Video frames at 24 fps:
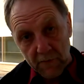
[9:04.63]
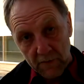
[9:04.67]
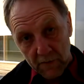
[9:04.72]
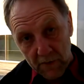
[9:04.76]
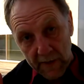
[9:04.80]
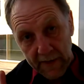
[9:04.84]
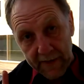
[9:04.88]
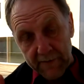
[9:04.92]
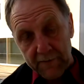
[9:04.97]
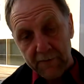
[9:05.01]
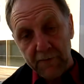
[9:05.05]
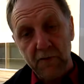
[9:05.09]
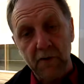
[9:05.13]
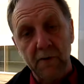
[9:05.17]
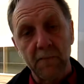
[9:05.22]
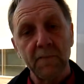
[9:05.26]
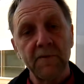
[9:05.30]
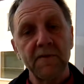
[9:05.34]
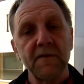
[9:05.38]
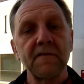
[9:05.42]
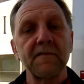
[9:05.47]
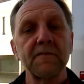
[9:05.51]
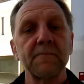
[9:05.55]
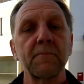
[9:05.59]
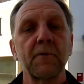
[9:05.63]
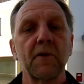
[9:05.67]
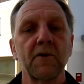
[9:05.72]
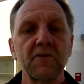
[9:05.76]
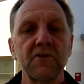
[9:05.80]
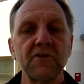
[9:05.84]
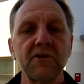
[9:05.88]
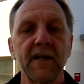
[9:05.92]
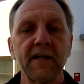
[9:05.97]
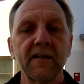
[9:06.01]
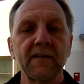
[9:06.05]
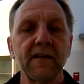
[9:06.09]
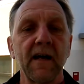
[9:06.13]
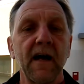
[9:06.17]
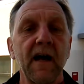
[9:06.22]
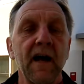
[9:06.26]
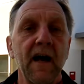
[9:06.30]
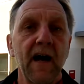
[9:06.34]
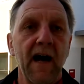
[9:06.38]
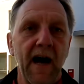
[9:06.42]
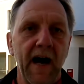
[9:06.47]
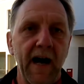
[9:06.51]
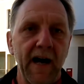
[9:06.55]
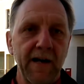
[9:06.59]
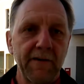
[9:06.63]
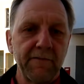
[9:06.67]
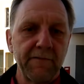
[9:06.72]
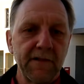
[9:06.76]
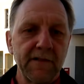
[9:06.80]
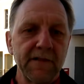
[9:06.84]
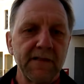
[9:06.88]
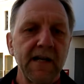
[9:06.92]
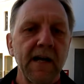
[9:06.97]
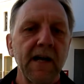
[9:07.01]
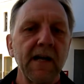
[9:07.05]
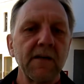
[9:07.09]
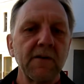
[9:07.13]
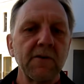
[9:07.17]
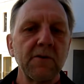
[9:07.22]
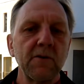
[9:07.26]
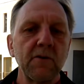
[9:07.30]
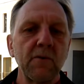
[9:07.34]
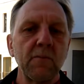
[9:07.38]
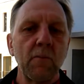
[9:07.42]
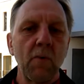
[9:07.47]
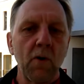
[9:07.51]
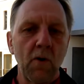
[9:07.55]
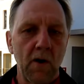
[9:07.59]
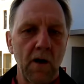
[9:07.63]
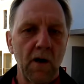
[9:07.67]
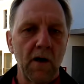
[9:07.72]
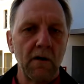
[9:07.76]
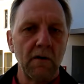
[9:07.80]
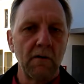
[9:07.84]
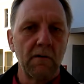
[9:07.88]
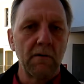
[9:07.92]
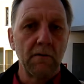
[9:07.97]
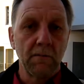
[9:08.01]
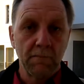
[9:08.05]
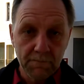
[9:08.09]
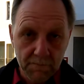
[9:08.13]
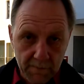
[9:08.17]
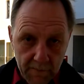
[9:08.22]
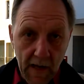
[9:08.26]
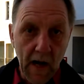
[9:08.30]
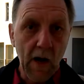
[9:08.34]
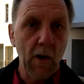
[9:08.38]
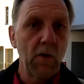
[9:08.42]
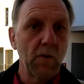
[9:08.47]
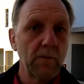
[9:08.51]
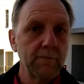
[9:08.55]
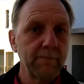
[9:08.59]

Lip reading: And from this project I will tell you more now.